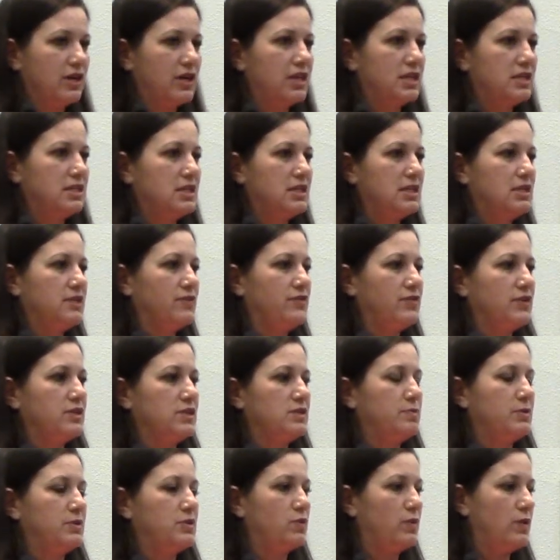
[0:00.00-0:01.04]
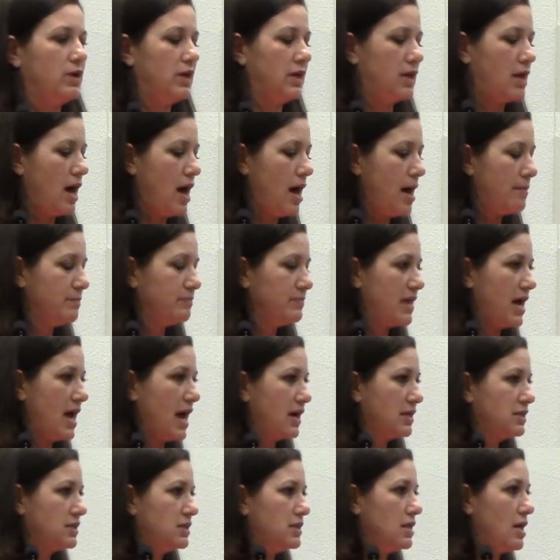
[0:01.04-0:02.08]
is the difference between
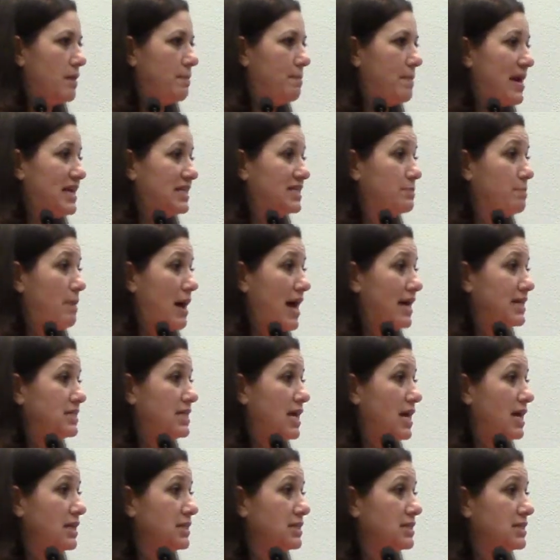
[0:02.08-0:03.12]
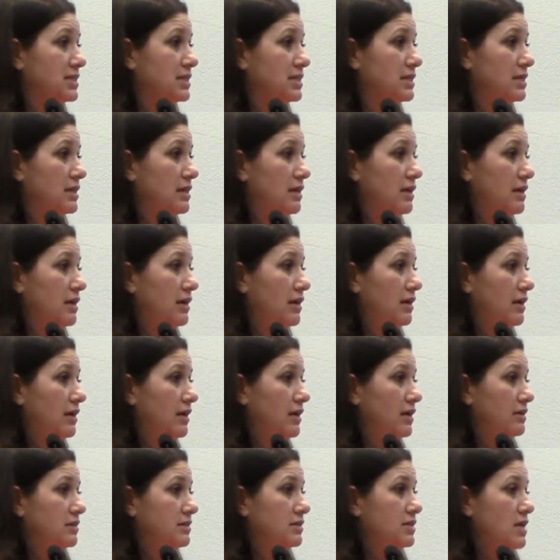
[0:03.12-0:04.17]
the best buy dates
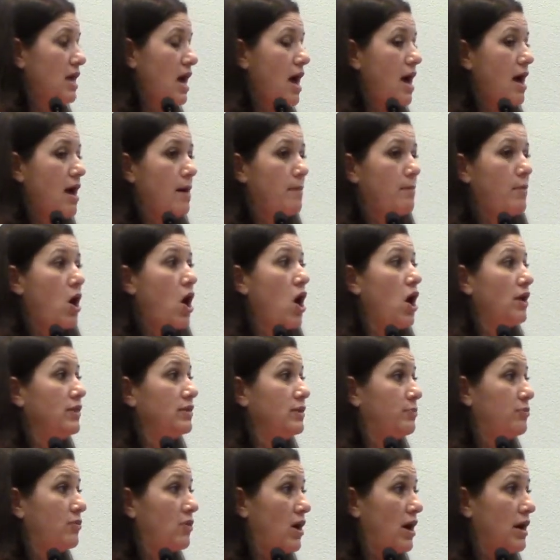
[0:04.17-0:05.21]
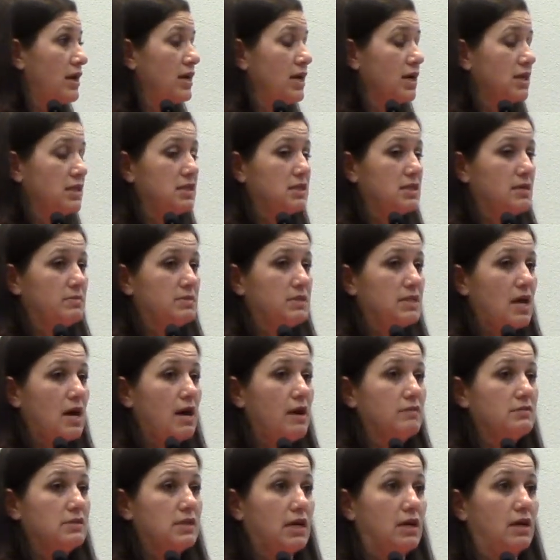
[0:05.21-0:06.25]
on the products
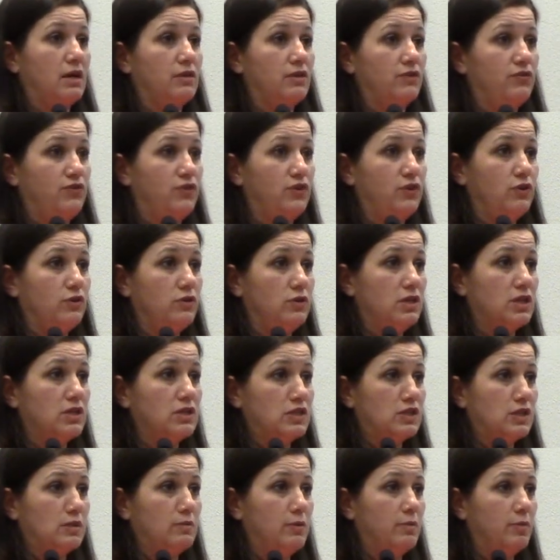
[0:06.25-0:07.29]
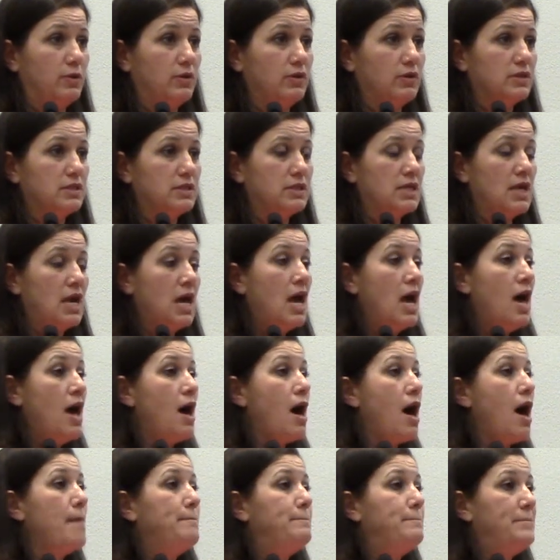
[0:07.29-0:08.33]
themselves, like on the food consumables.
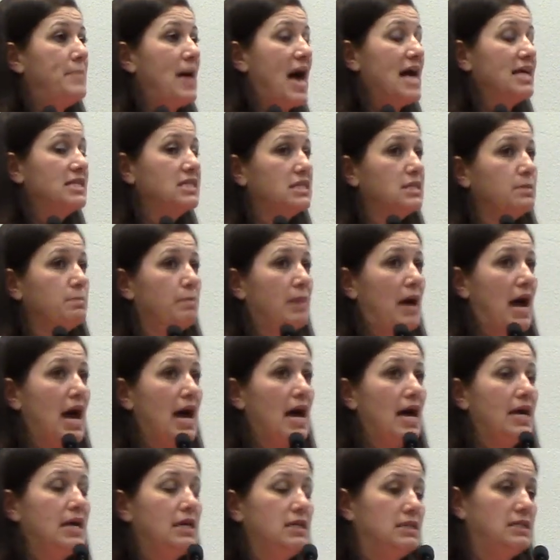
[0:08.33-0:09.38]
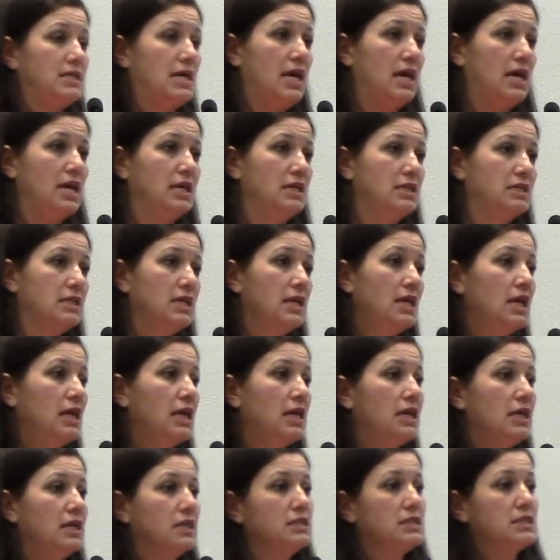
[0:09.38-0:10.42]
A best buy date
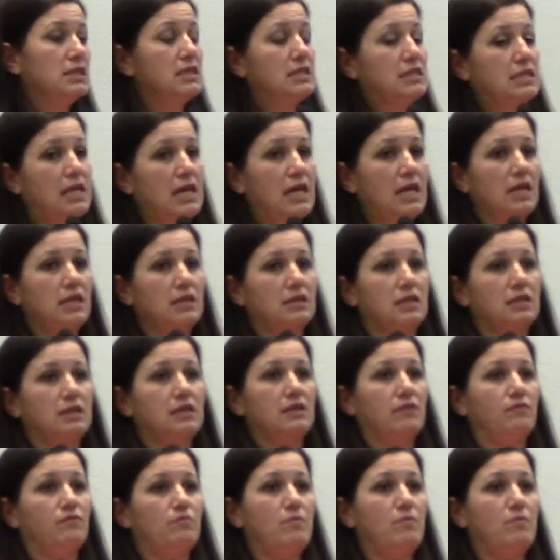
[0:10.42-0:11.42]
is the date that the